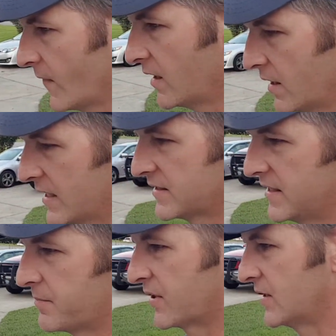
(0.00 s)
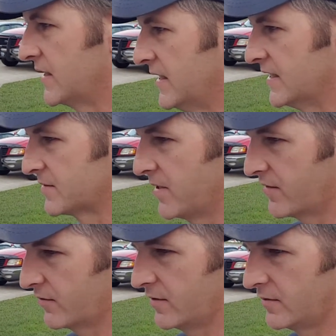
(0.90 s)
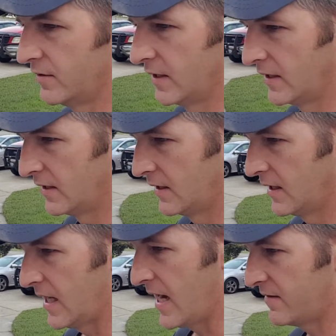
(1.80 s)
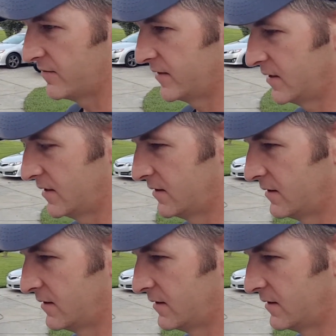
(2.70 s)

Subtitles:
you know, it typically gets me through. I've